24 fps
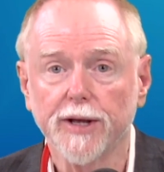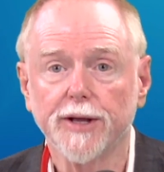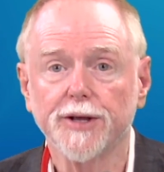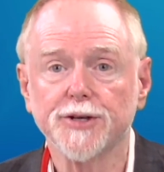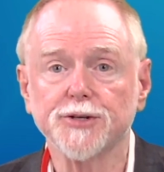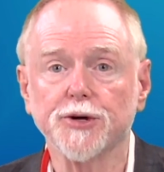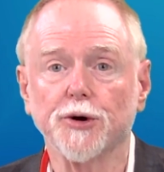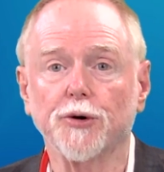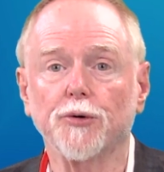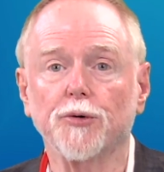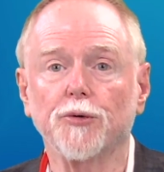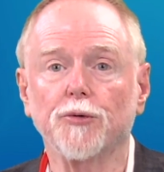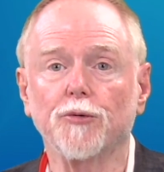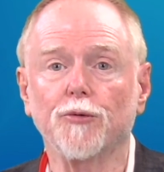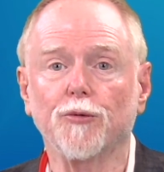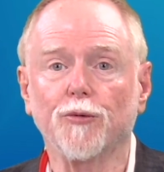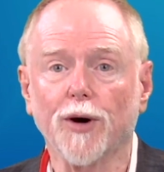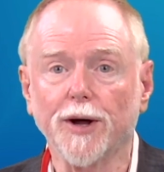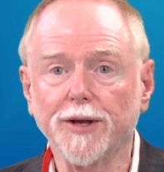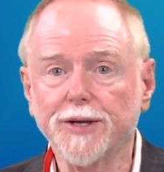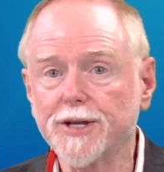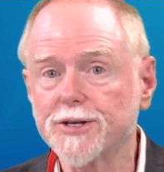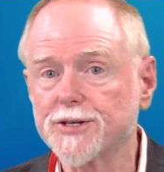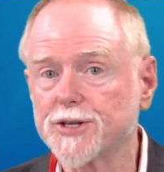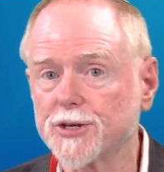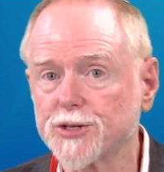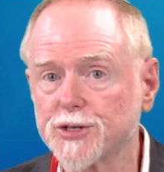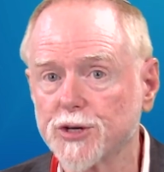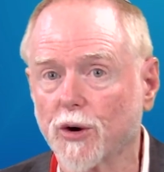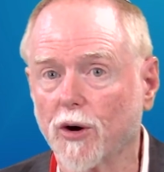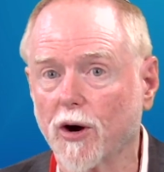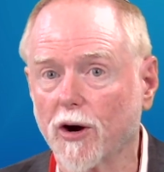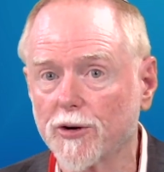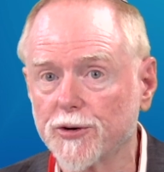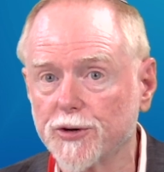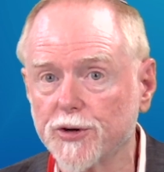So what does the
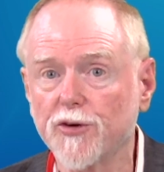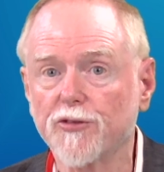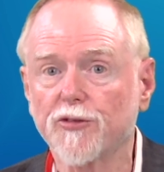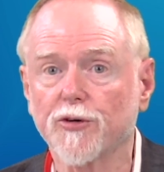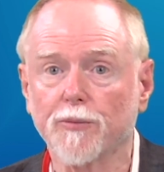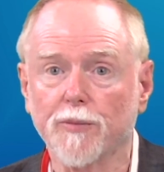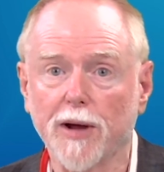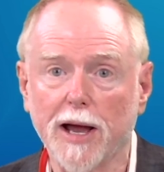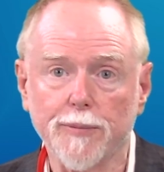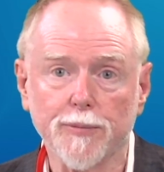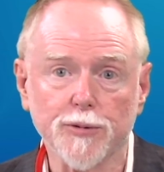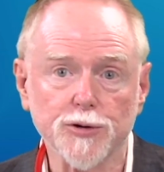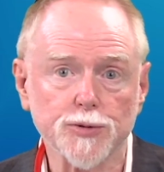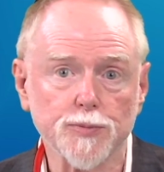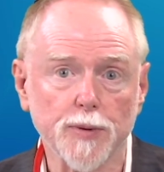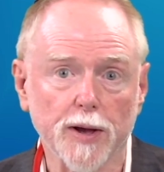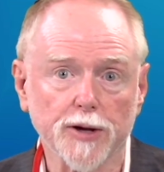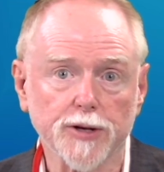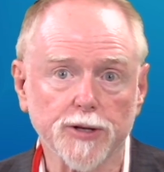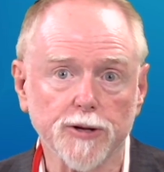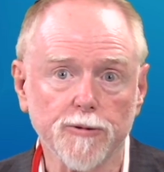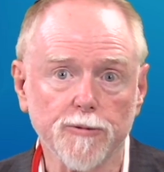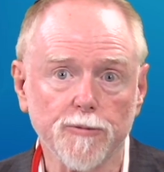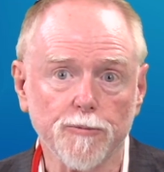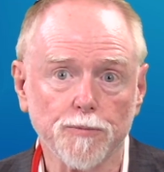Zohar do from my perspective?